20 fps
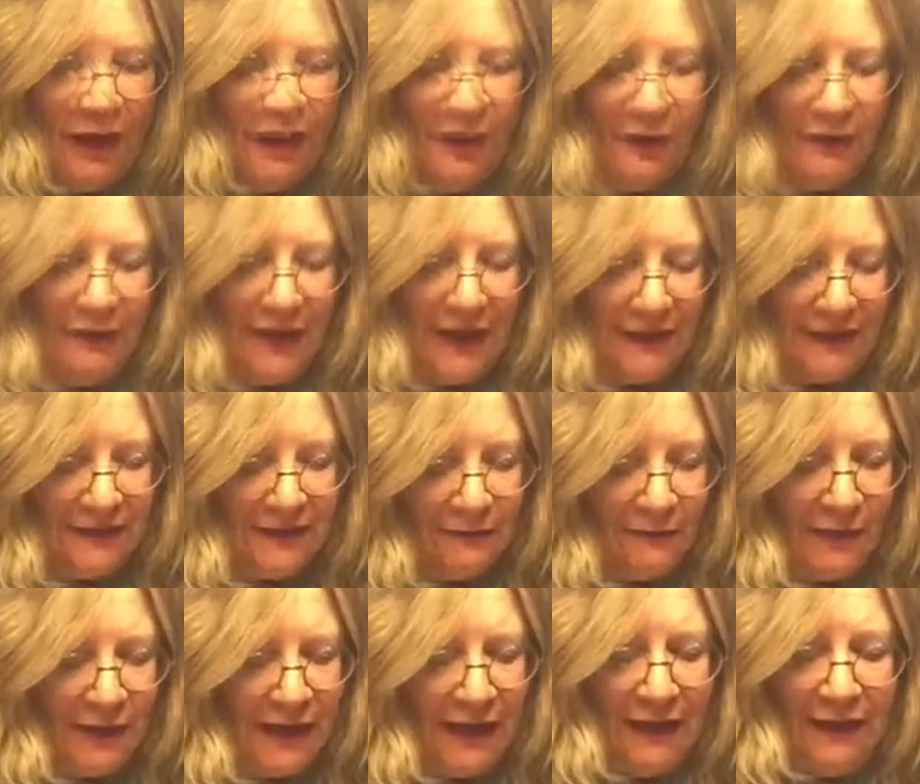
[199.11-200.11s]
But that's
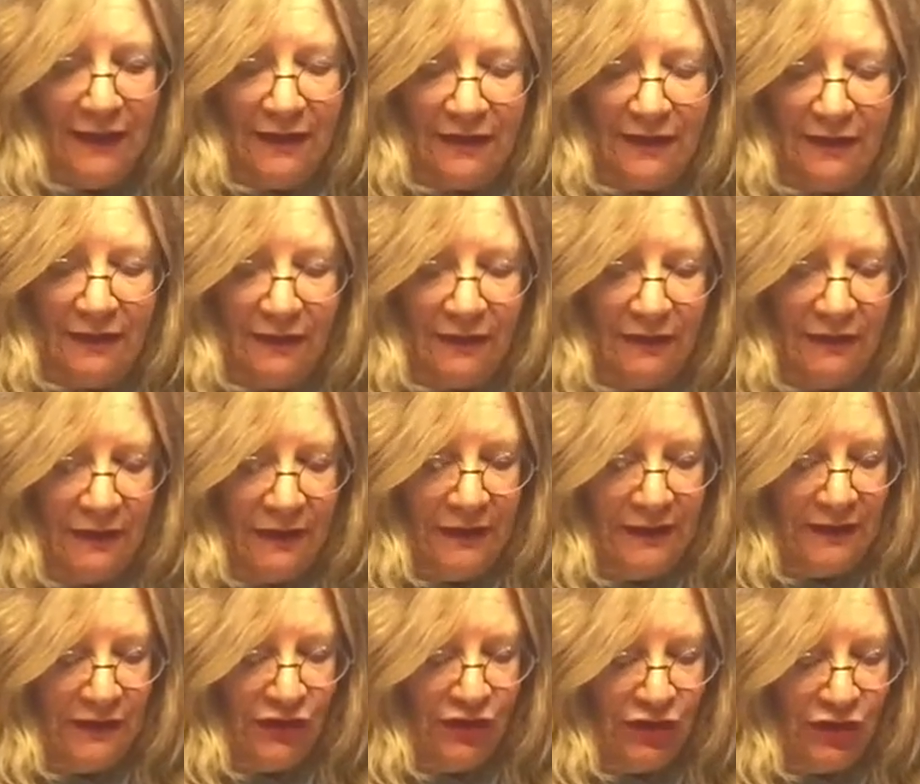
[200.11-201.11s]
my little
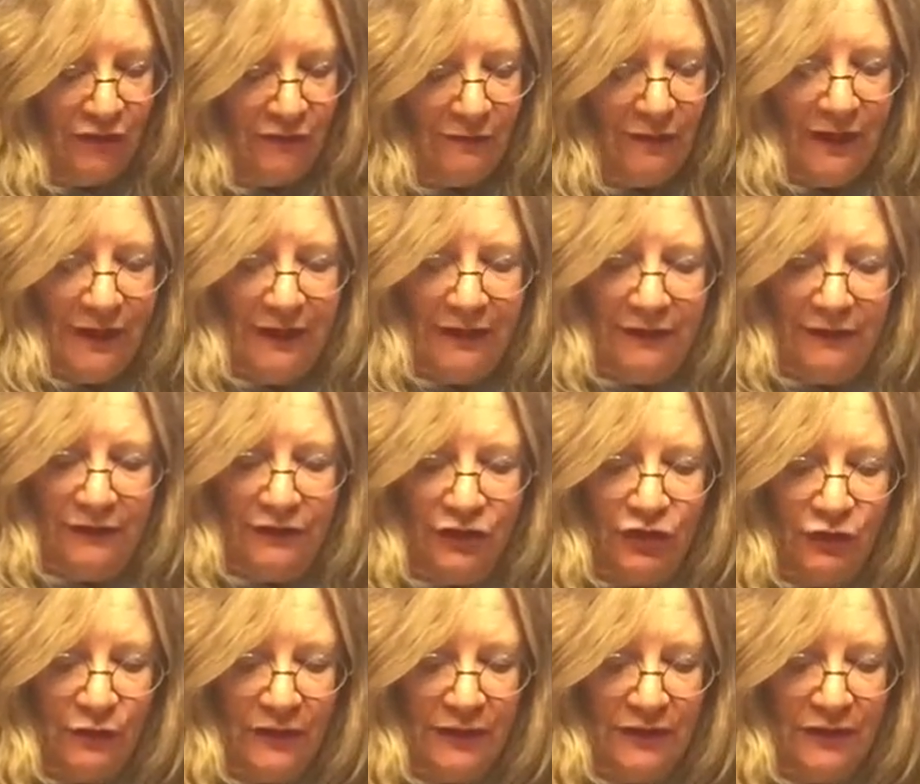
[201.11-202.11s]
addition, my little
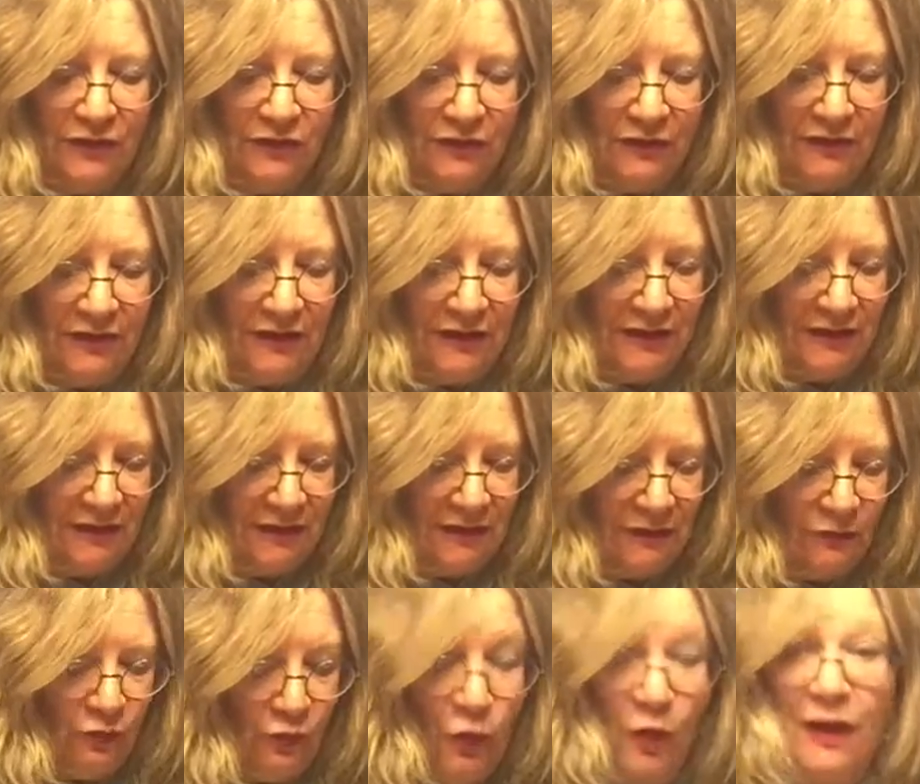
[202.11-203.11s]
twist on this. It's
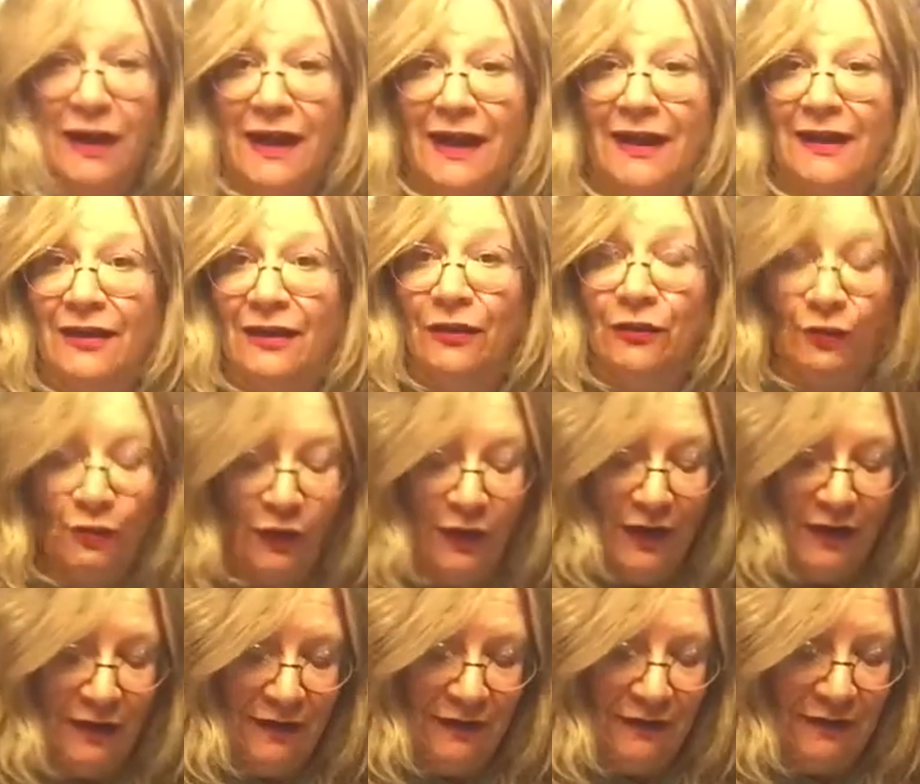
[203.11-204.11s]
what I do,
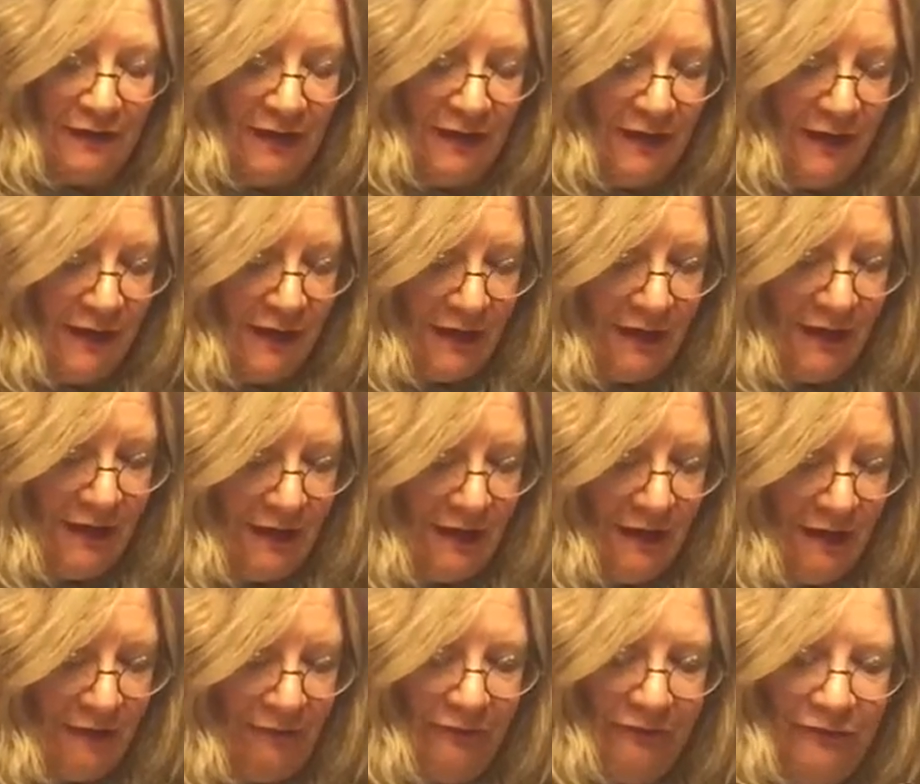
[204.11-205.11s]
and
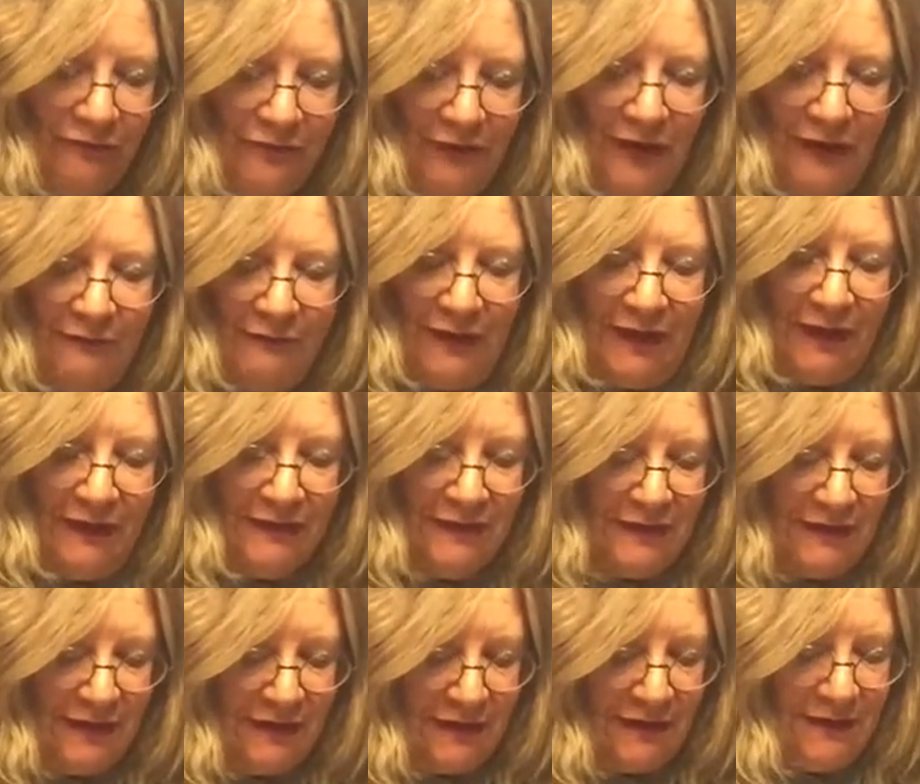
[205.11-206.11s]
it makes
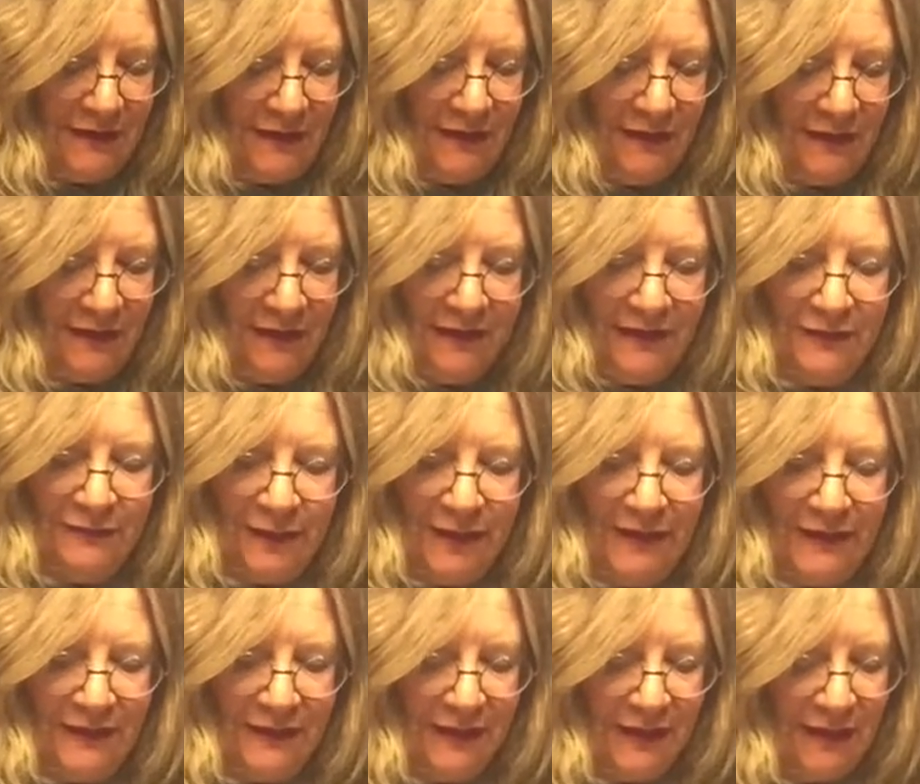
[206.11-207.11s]
it a
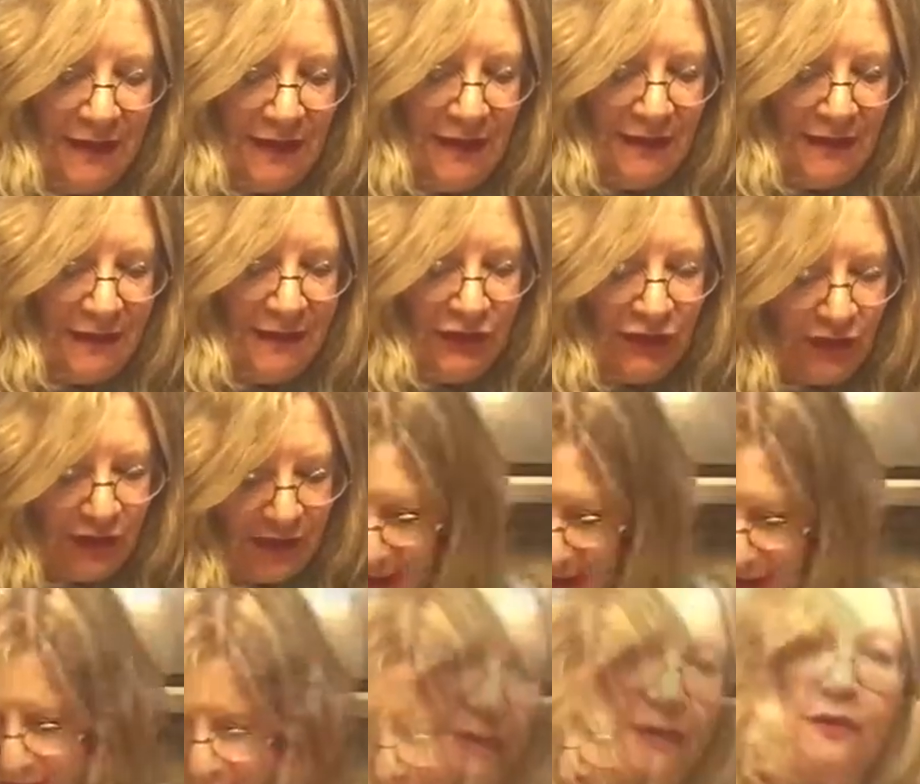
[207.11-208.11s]
Spice Lady dish.
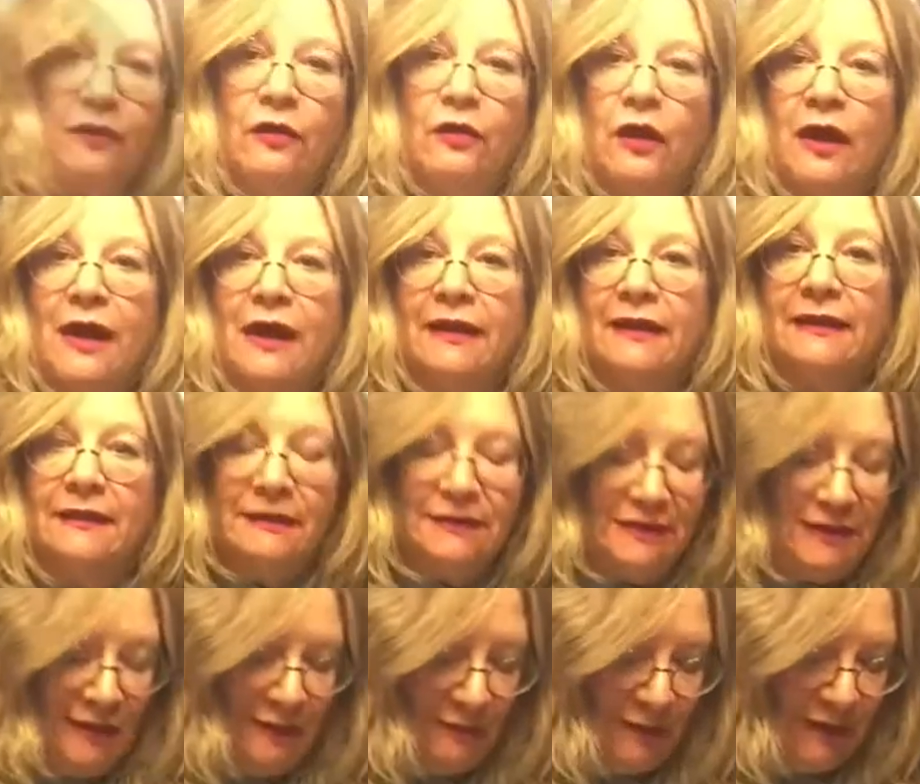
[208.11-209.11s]
And now a little
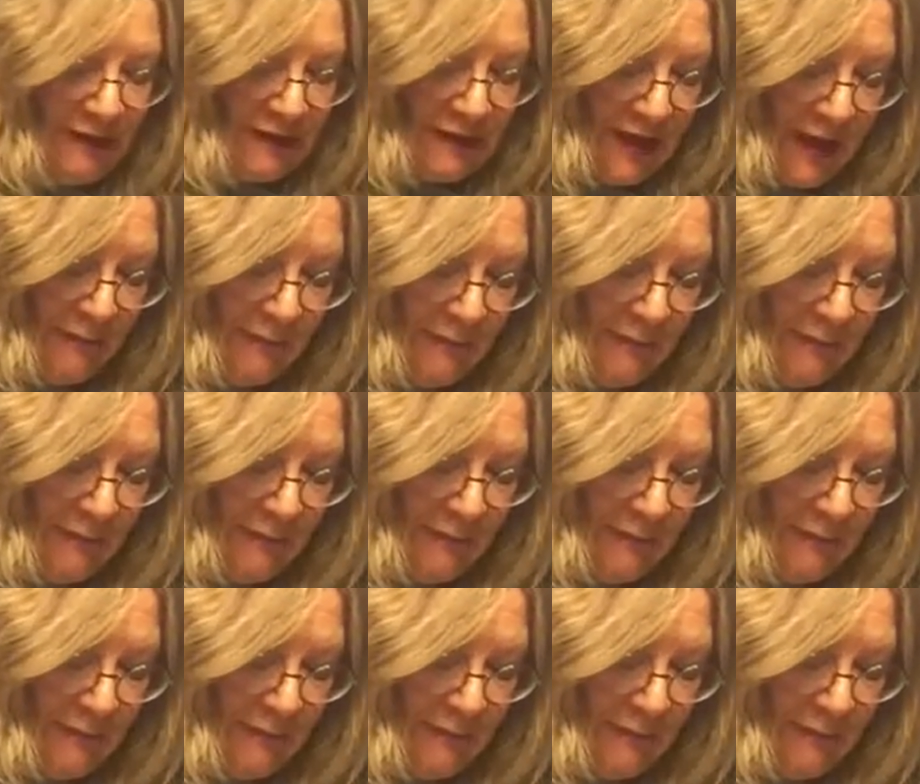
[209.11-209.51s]
tip is I